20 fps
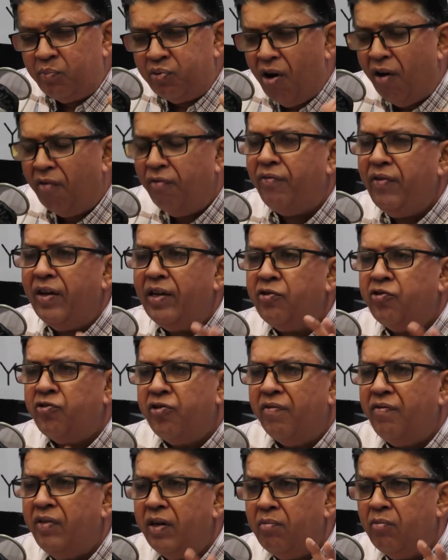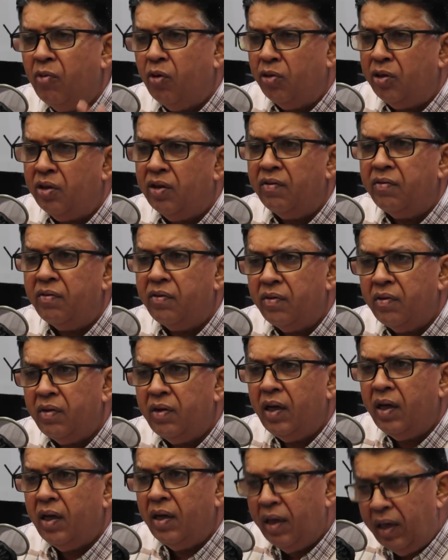profit-driven motive
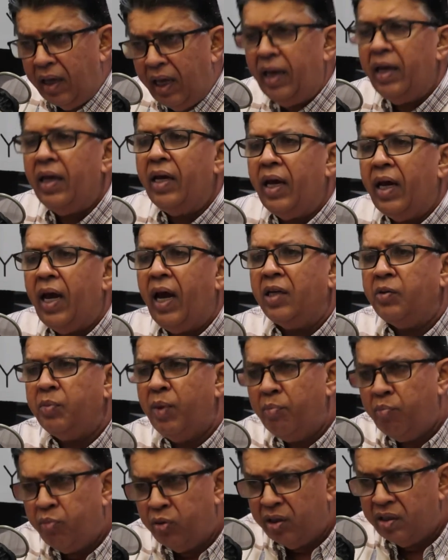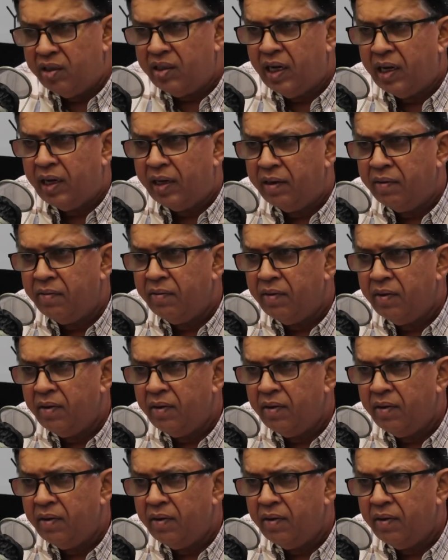has been put aside.